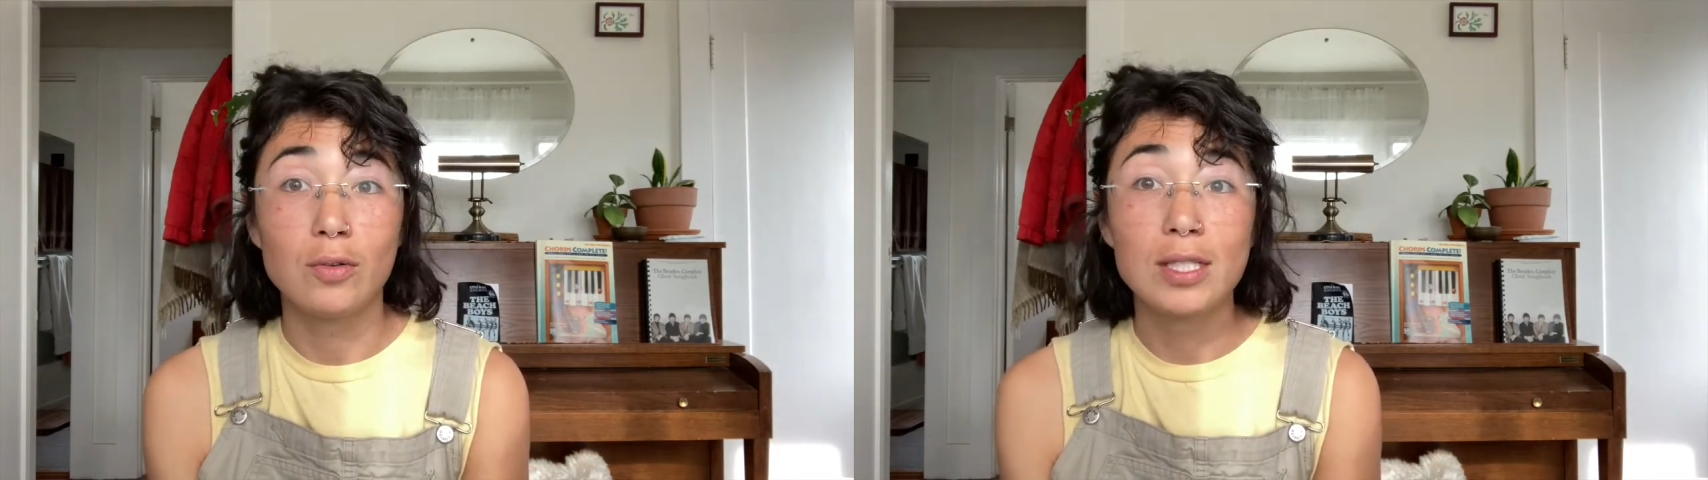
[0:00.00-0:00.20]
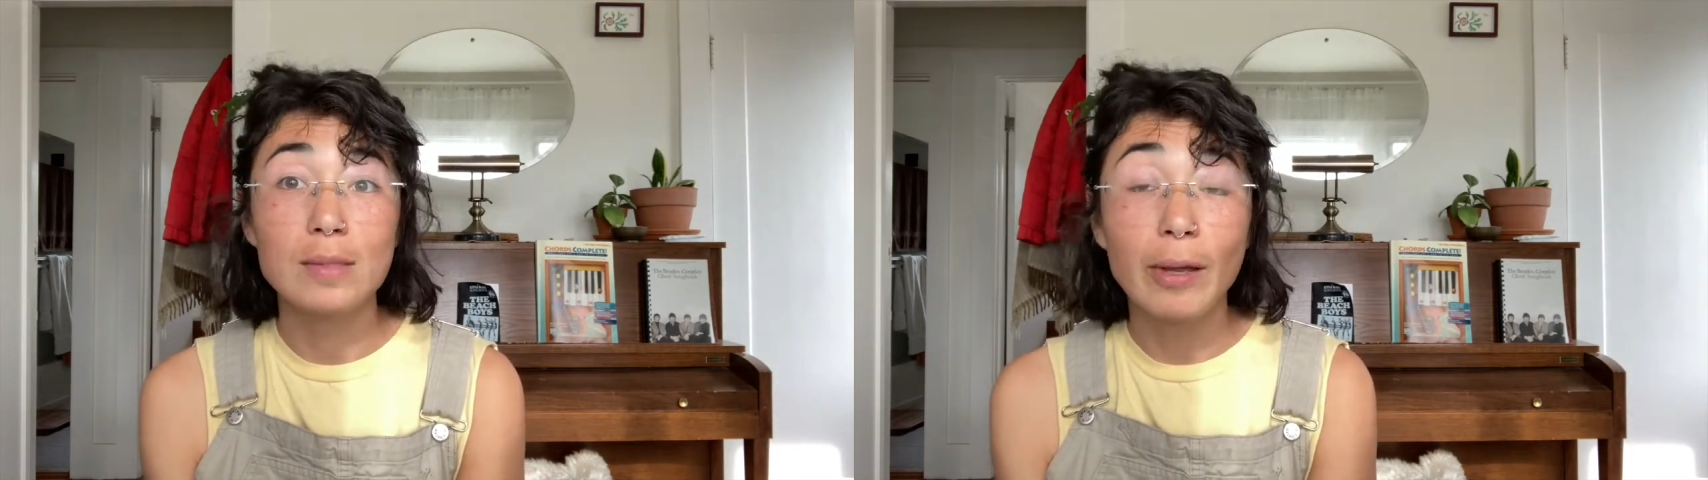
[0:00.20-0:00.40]

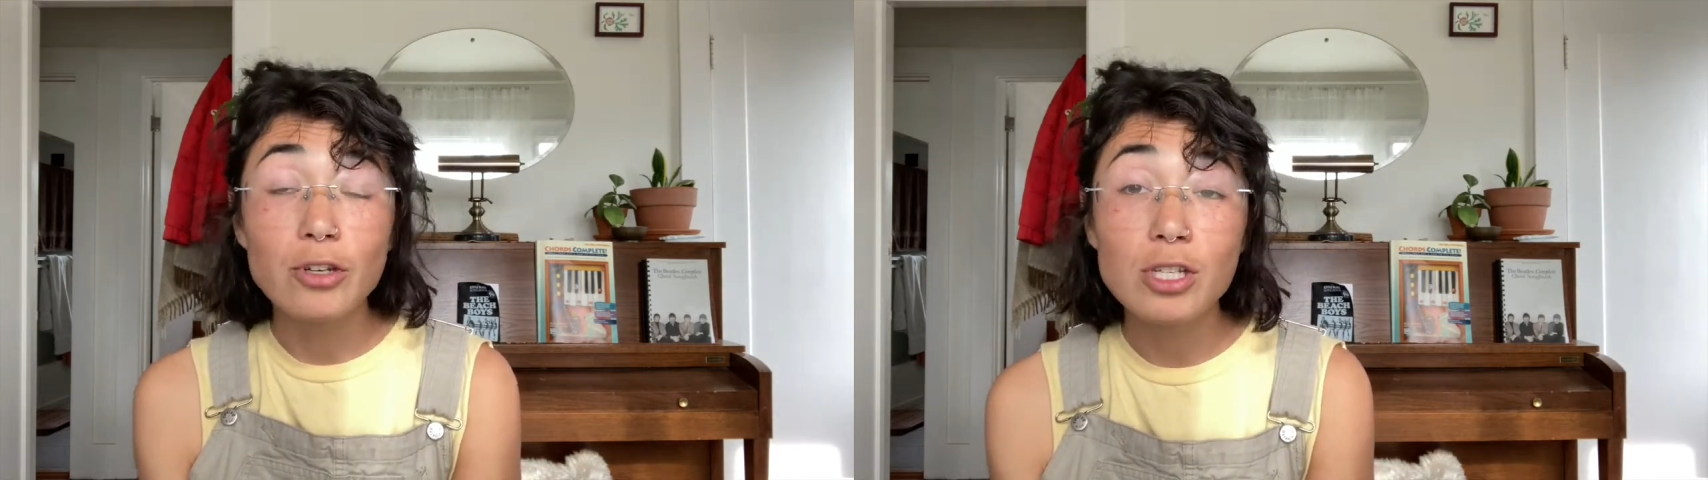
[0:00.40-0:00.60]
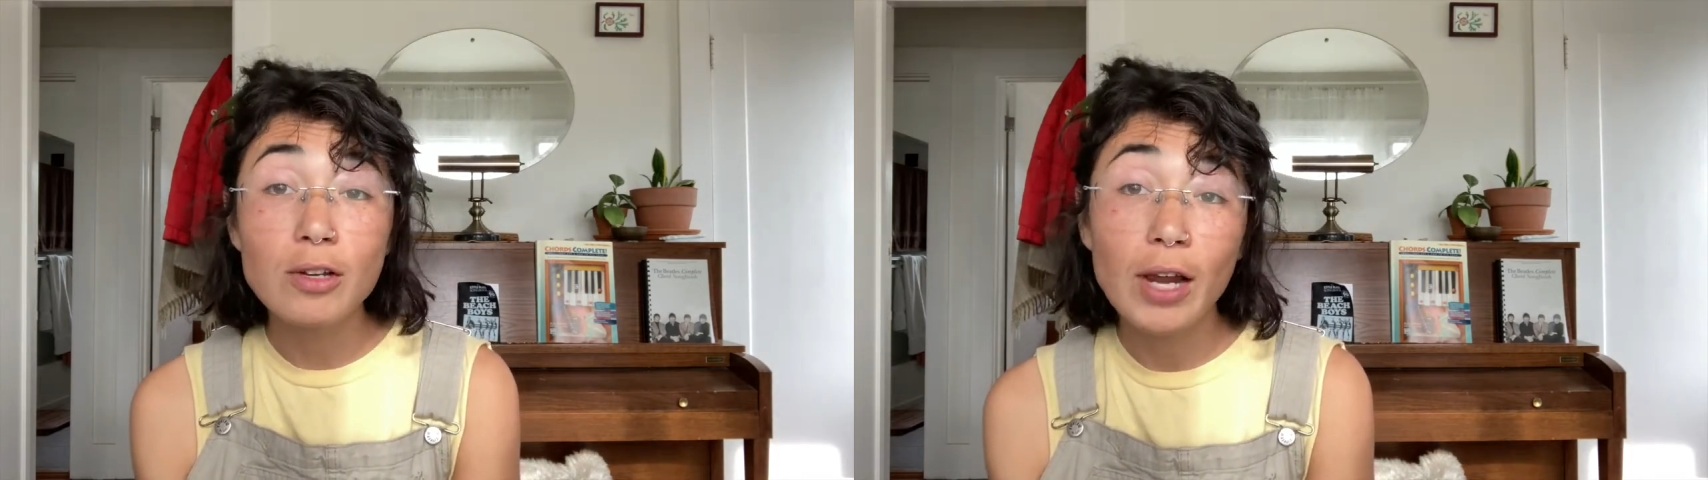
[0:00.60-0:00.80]

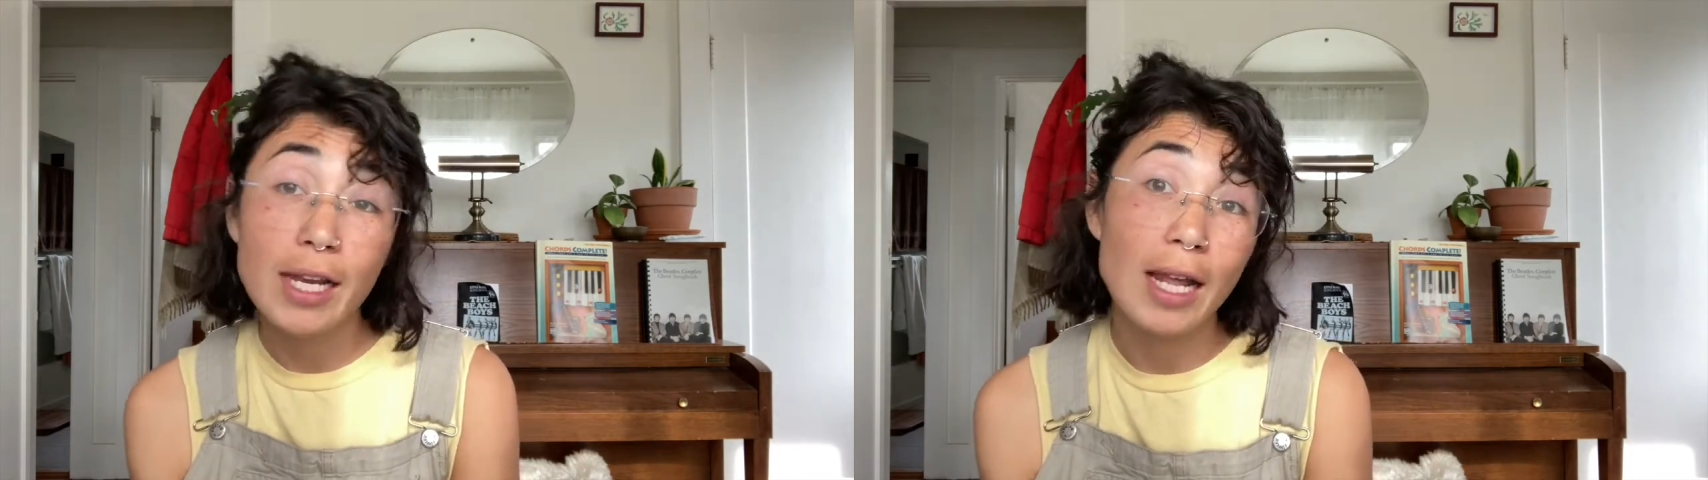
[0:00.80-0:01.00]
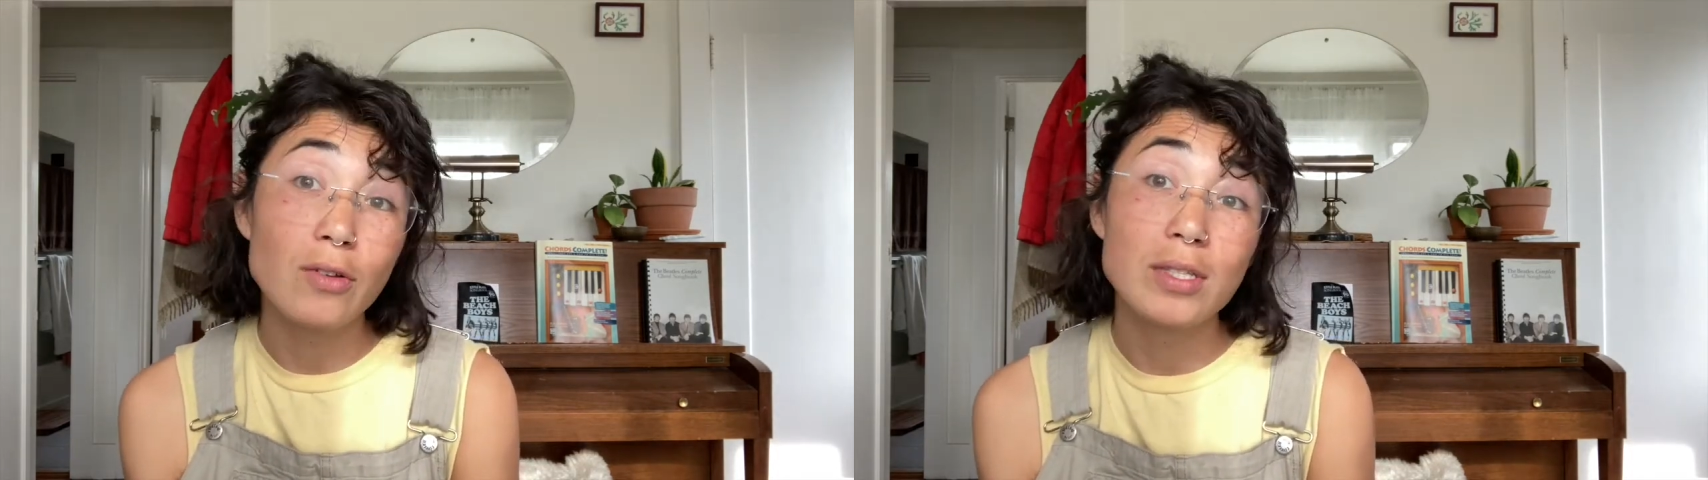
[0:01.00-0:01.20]
especially right
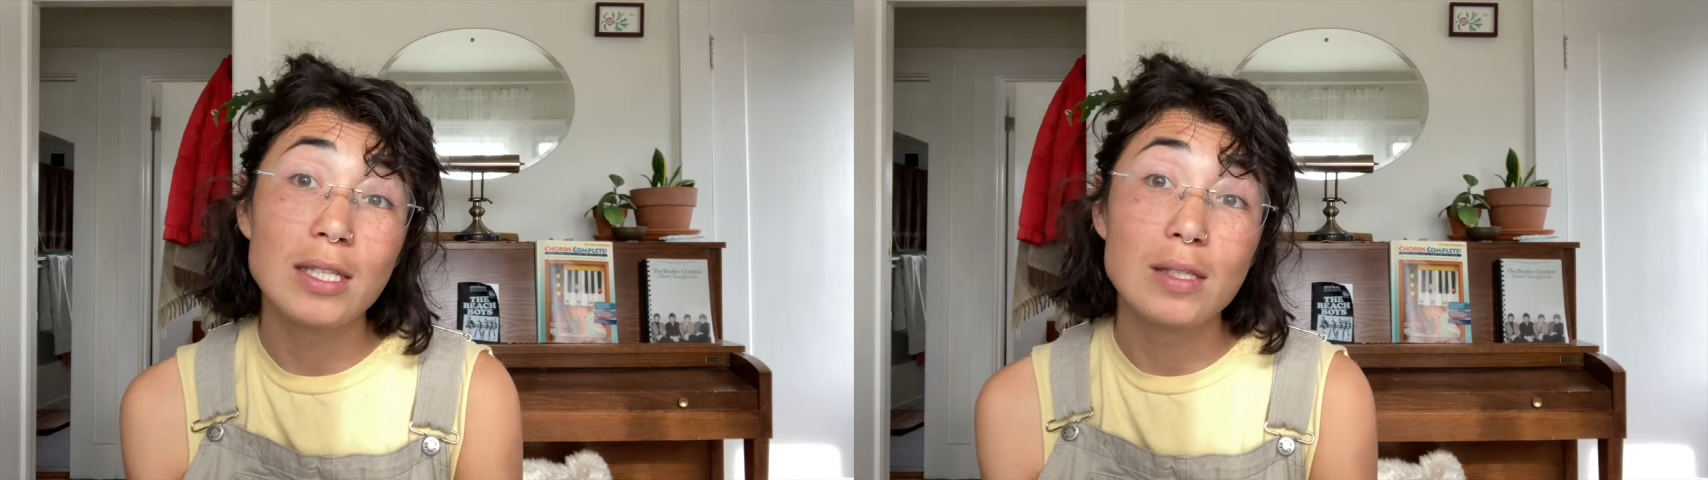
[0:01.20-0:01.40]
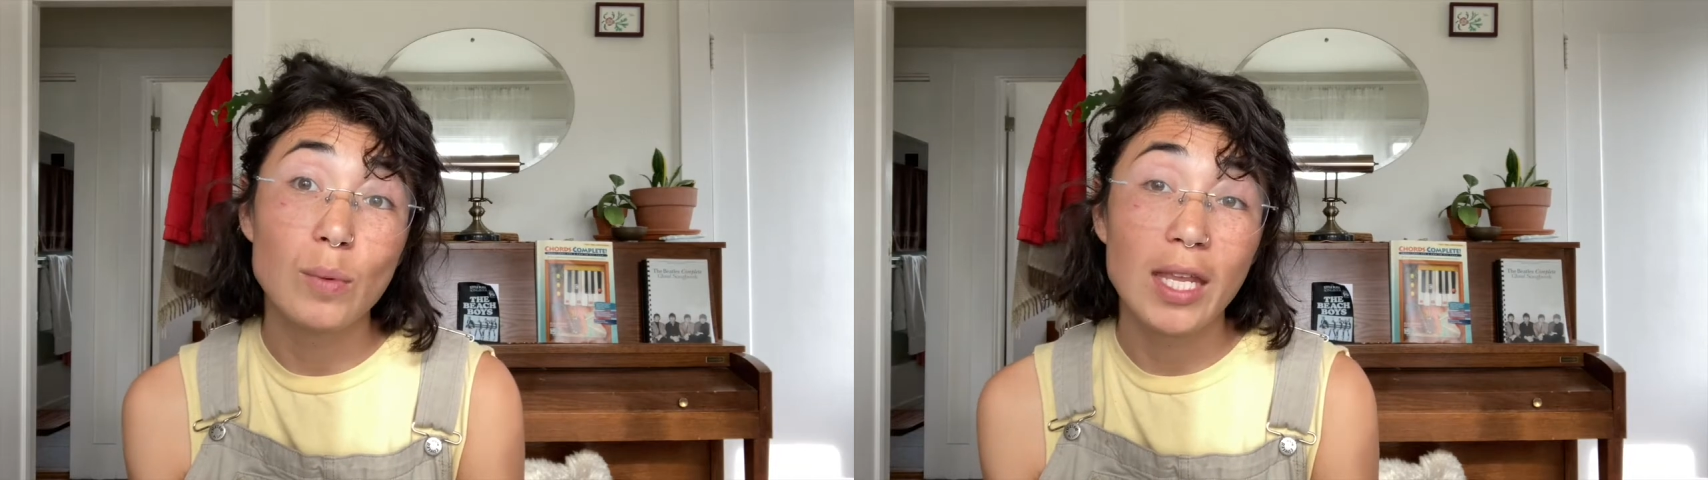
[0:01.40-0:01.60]
now
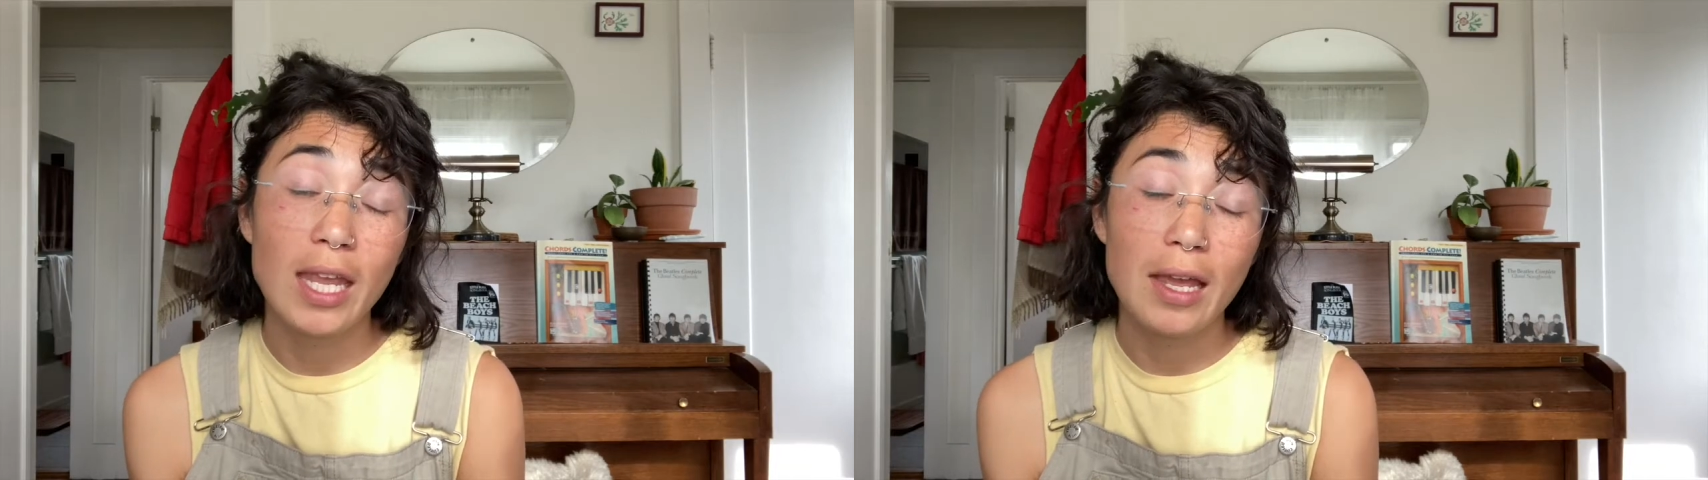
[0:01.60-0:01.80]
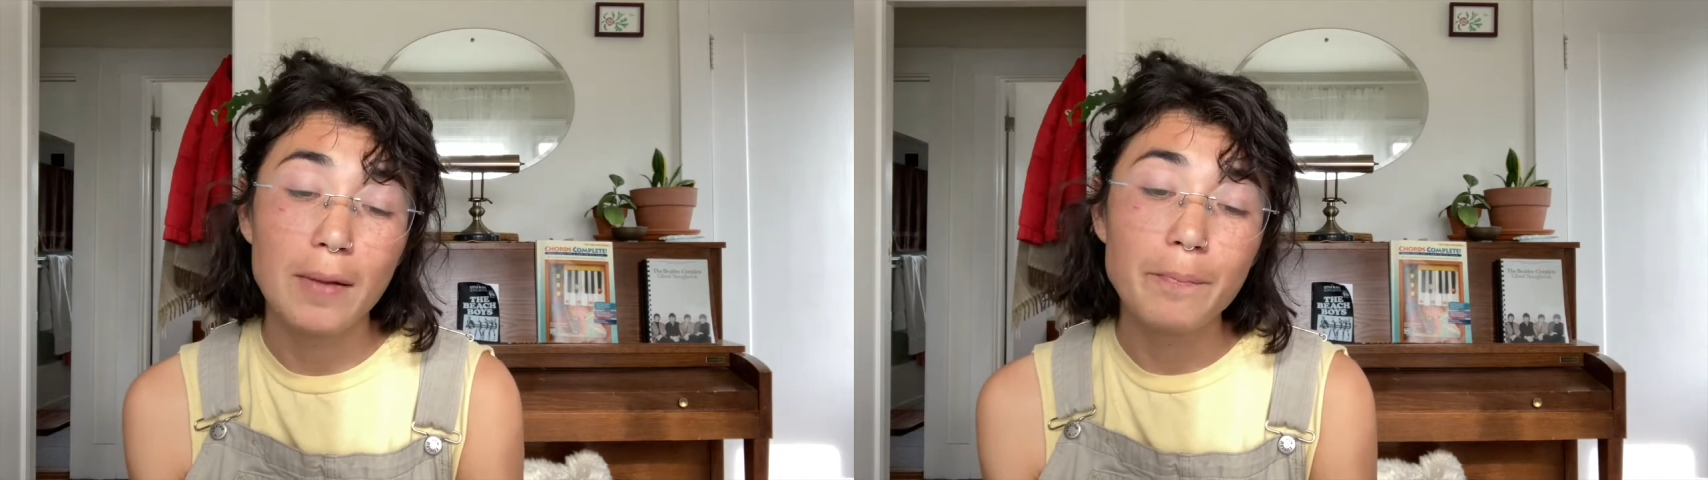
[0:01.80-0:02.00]
since we
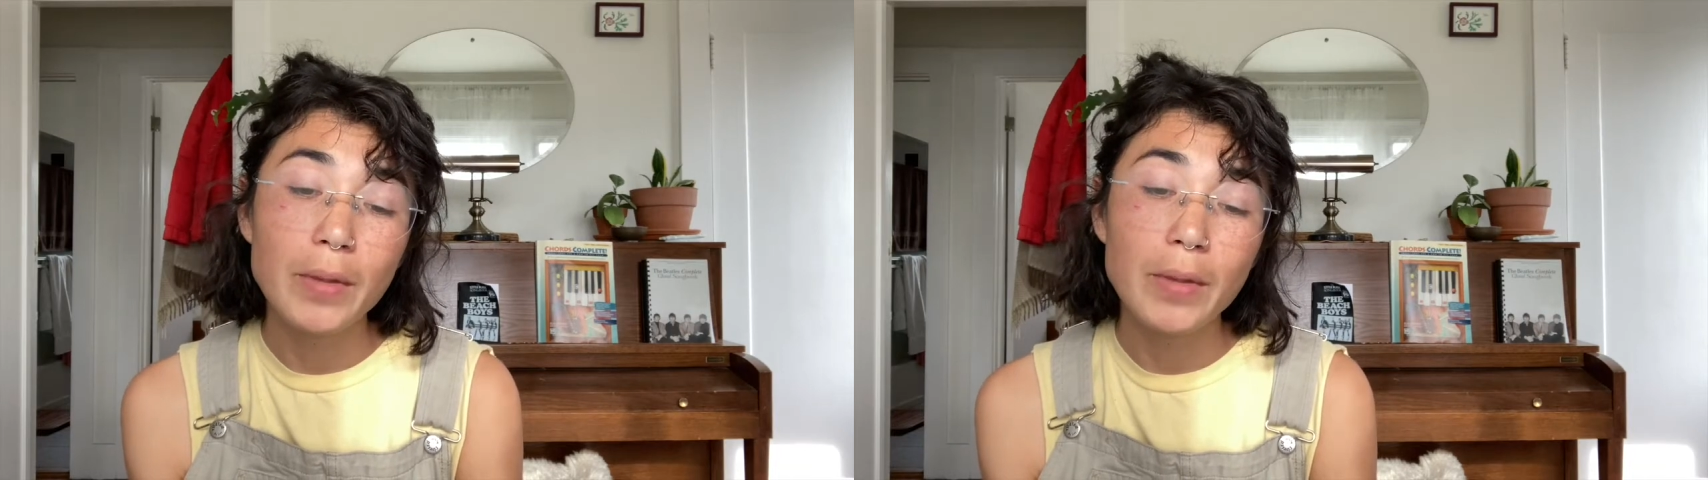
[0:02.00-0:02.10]
can't